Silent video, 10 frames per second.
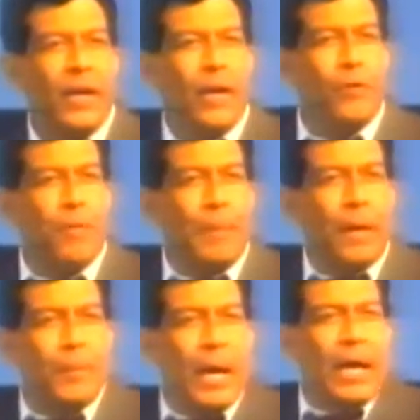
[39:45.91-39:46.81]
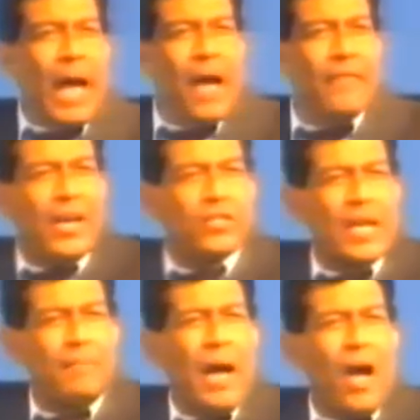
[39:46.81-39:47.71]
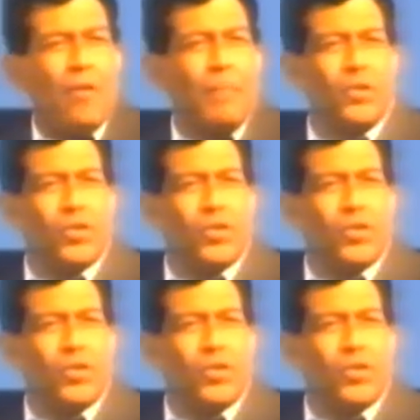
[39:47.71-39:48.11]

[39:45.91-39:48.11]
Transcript: if your prayer life has somehow been